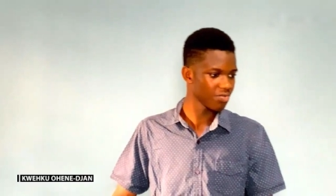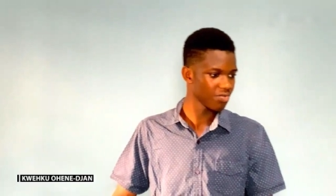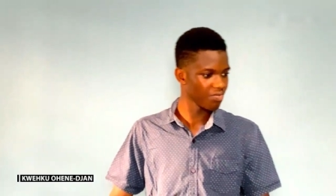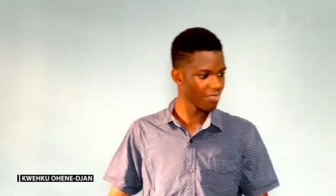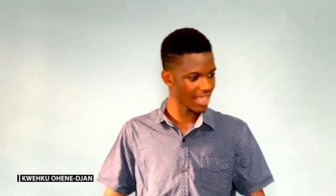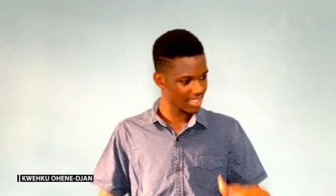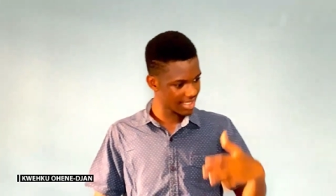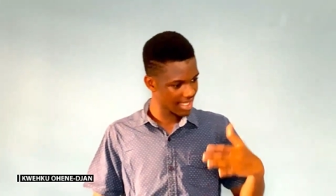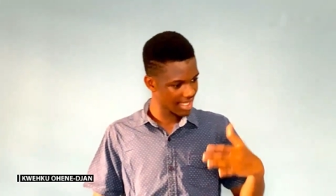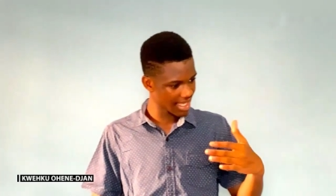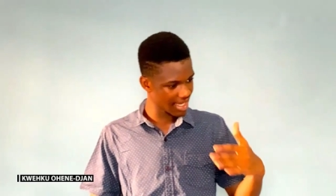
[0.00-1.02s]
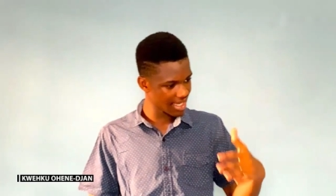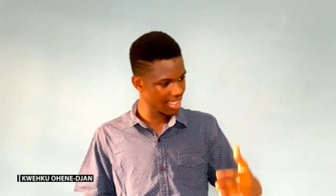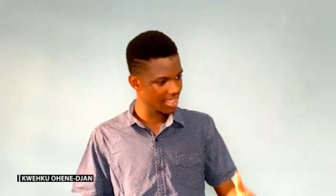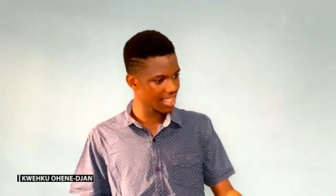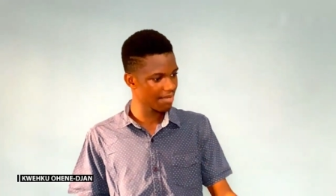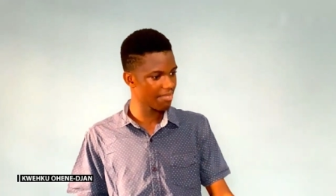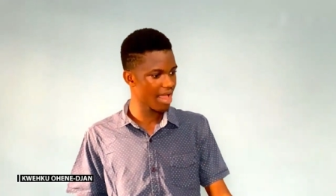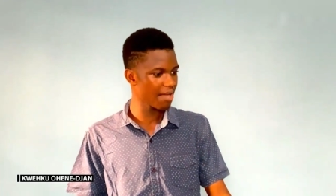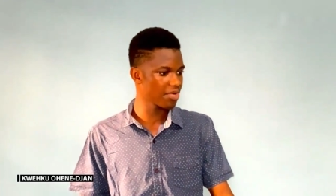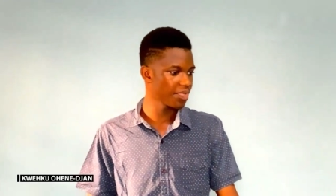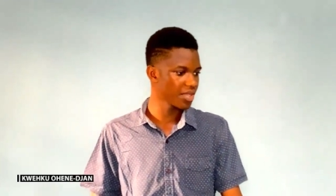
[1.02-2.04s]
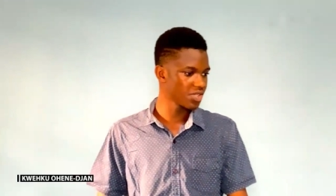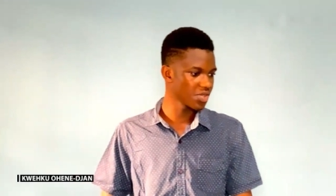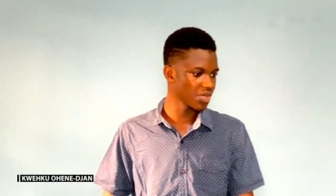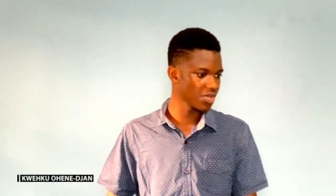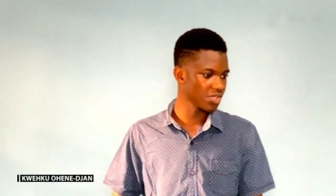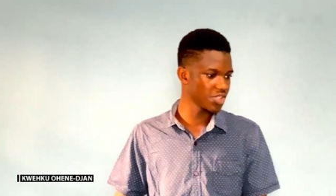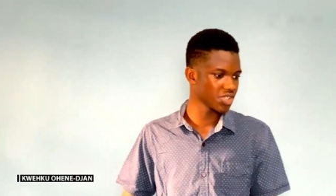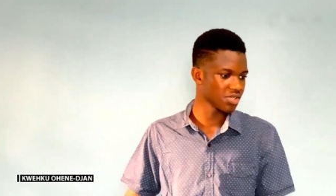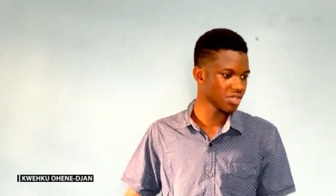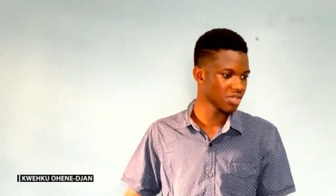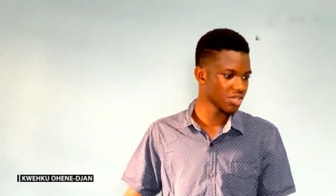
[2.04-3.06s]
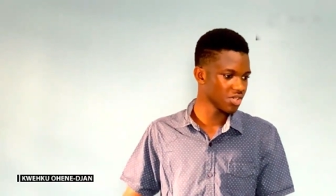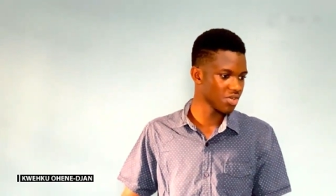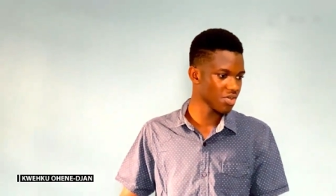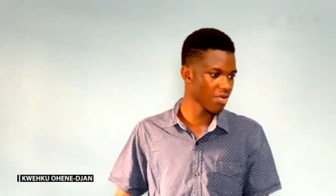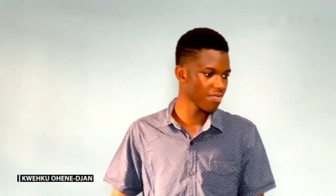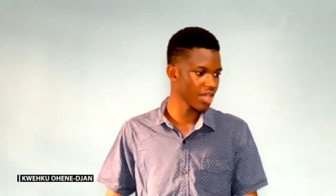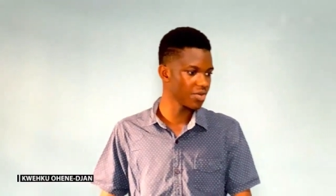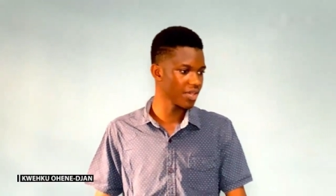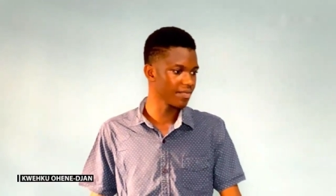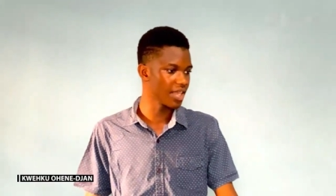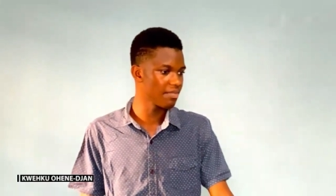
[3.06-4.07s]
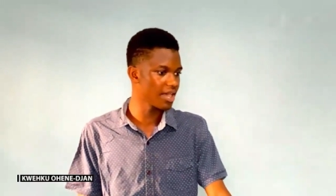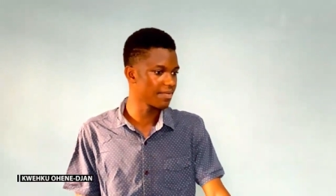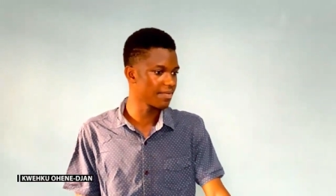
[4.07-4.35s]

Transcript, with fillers: We are studying the Bible, so you should you know what we are doing. Amen.